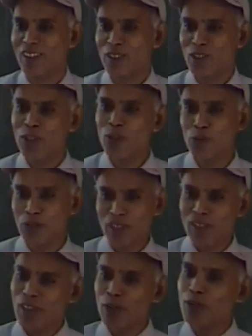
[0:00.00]
0,
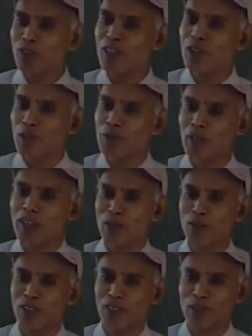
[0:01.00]
because Q is 0
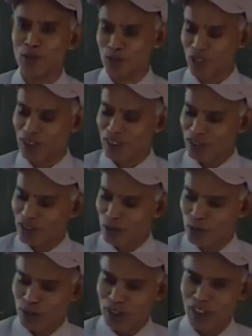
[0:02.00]
effectively. That this
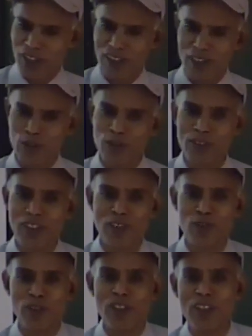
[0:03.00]
Q and the other Q
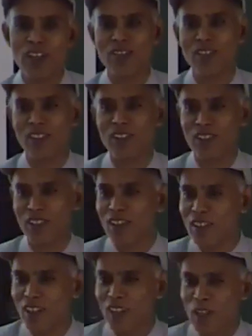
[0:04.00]
actually cancel each other.
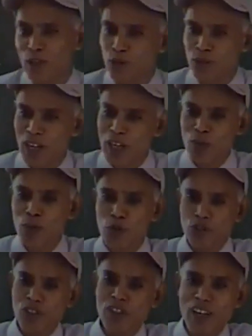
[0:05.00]
So net
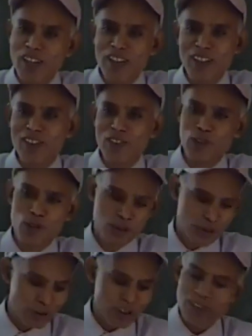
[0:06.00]
force in that case is 0.
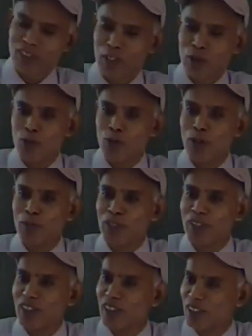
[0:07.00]
So this Q what we
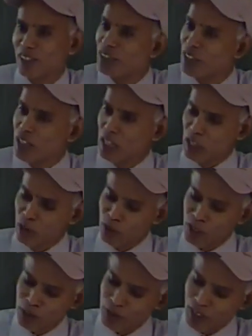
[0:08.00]
are taking,
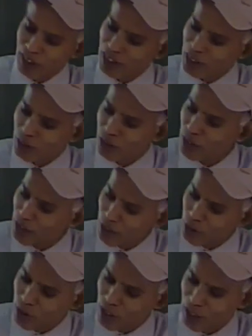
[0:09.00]
even if there is a different
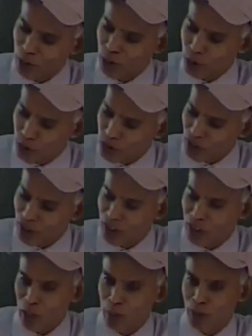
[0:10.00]
loads on the
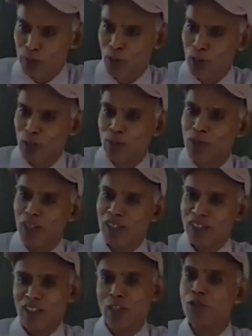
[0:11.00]
top and bottom,
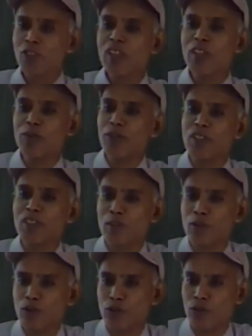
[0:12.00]
it's actually the difference of
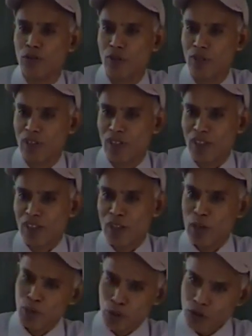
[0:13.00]
those two.
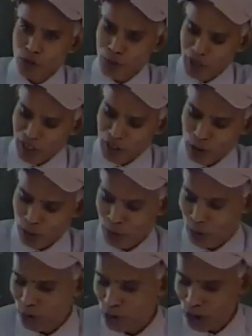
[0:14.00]
Of course, because of you